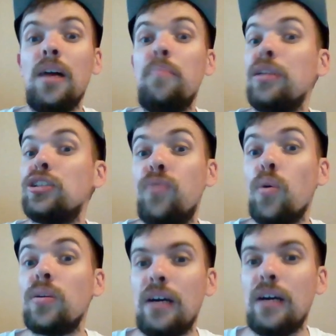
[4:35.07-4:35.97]
a plus
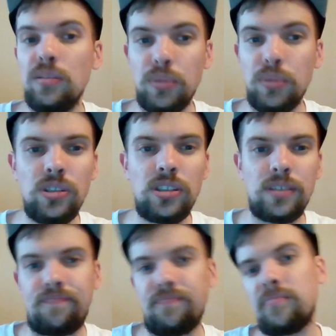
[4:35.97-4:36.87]
4000 boost
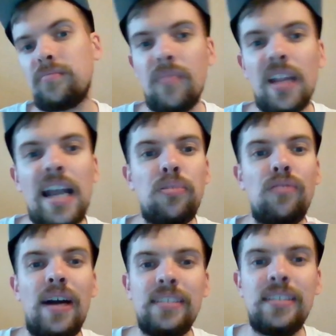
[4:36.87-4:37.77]
and
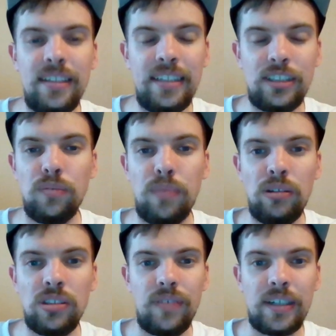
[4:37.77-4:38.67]
provides an additional
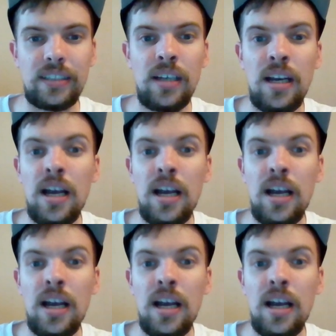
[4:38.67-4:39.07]
bonus effect.